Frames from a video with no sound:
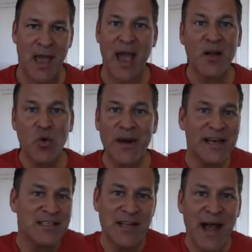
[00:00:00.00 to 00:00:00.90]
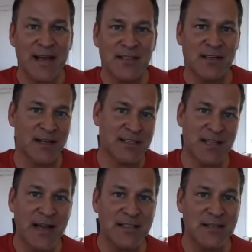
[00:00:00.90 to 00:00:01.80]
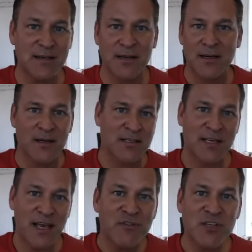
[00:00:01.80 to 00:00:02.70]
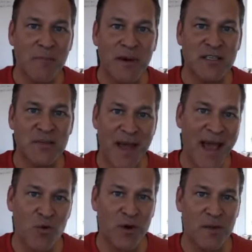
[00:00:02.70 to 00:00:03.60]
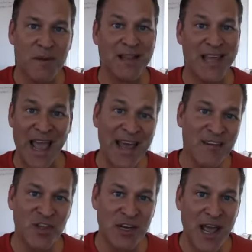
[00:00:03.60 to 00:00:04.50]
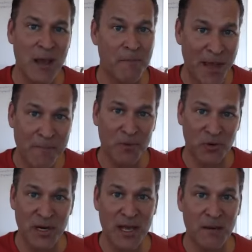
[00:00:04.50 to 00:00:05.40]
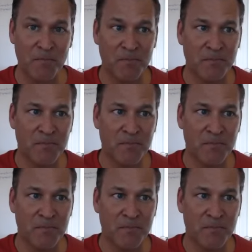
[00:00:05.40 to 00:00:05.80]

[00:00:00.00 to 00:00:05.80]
Equity is nice, and it's nice to give somebody some equity, but at the end of the day, people need